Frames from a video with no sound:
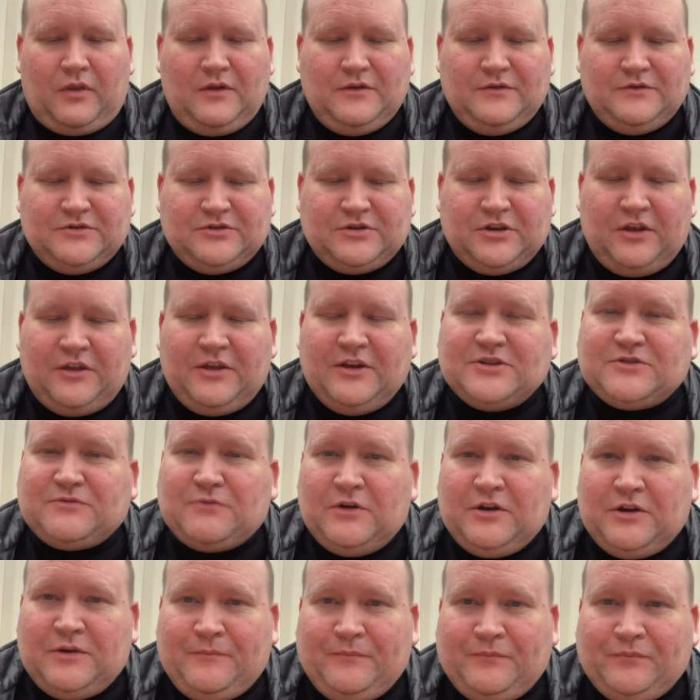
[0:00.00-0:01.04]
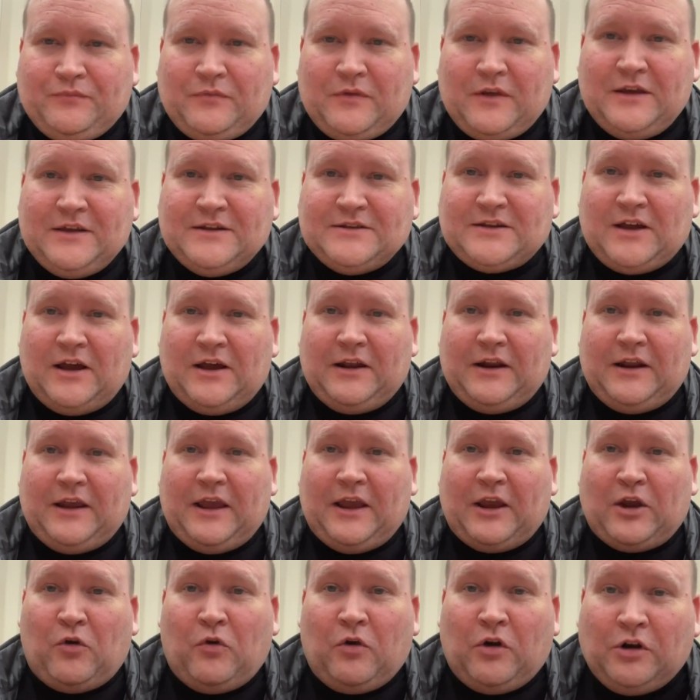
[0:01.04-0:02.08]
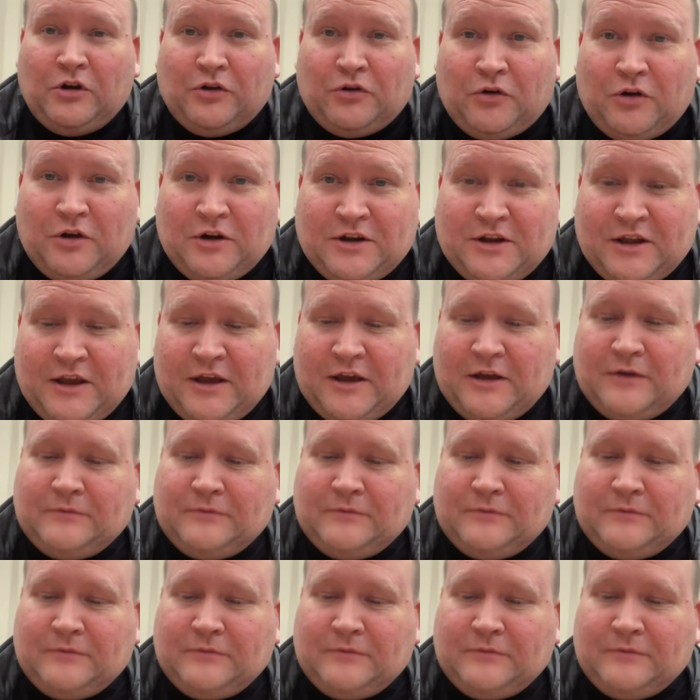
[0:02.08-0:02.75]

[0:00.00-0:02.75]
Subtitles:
So this one is on a corn tortilla.